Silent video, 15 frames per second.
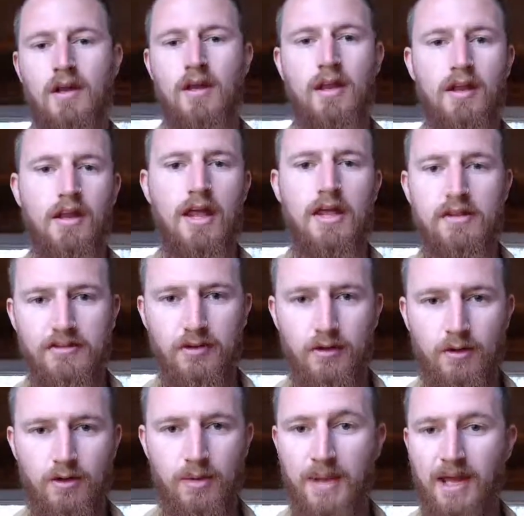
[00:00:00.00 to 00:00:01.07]
Let's
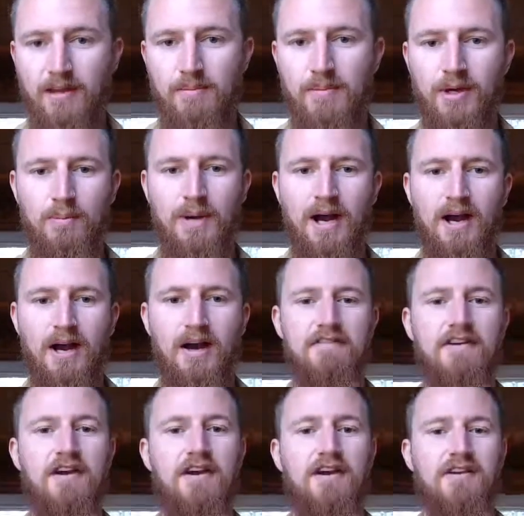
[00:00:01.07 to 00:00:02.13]
talk about the middle
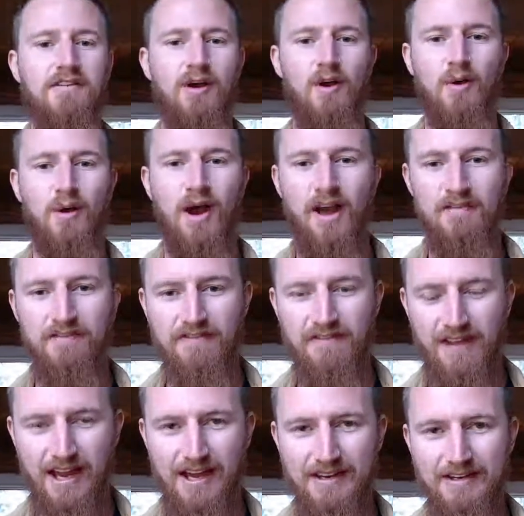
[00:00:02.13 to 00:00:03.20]
path. So I've
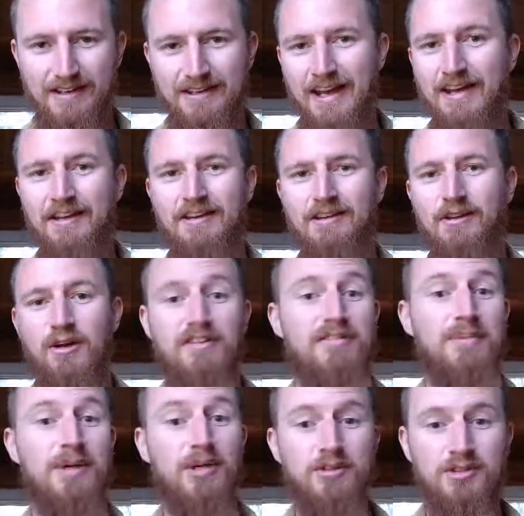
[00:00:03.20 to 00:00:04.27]
found that in a lot of
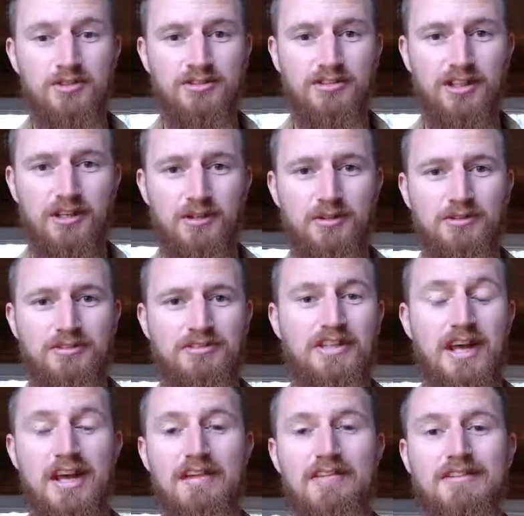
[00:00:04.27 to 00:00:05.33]
spiritual circles,
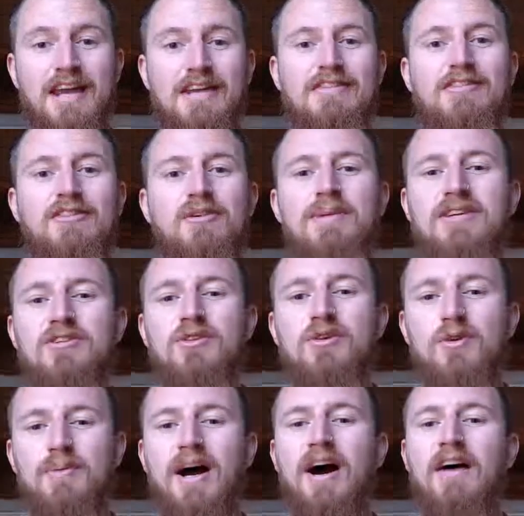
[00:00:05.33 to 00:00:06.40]
there tends to be
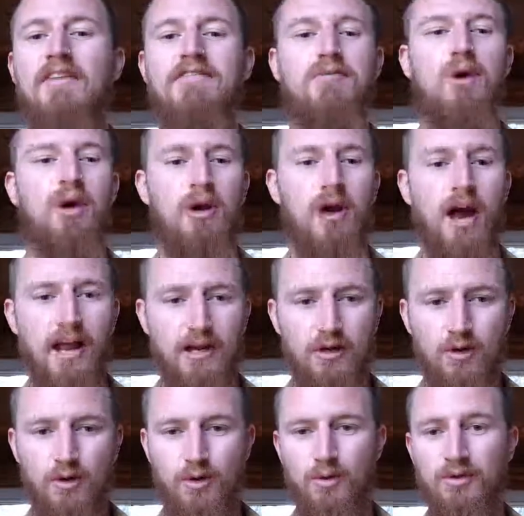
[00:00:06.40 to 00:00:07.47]
two paths, what I
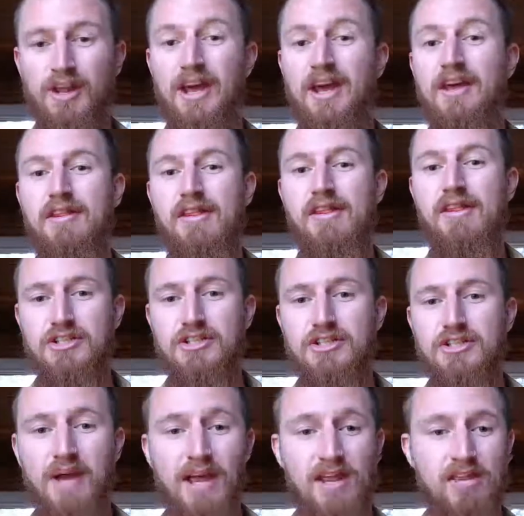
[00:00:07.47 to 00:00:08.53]
call the
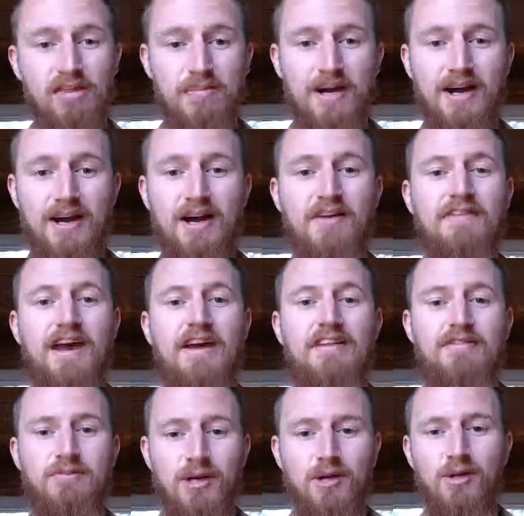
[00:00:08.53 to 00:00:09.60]
ascension-based path as
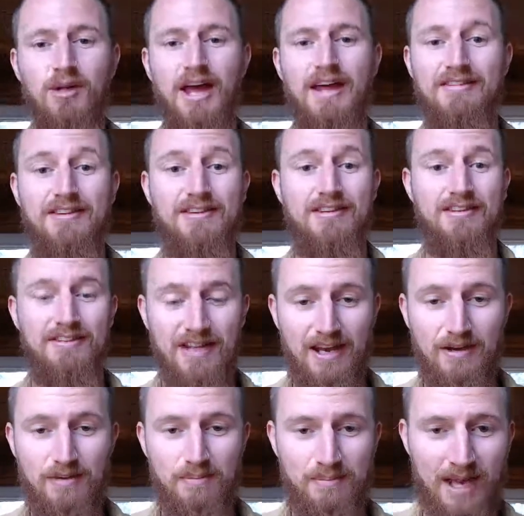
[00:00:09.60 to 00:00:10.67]
well as the
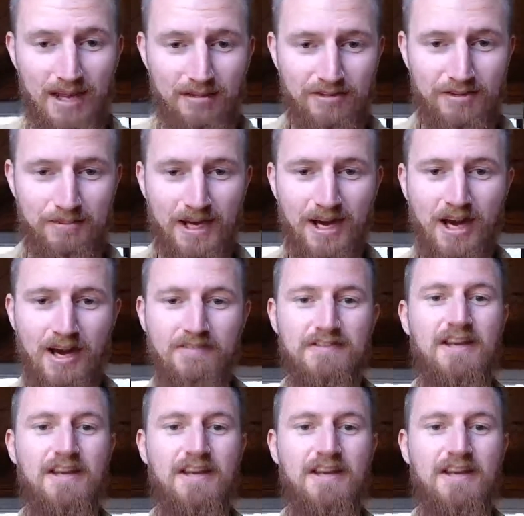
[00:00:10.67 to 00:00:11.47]
descent-based path.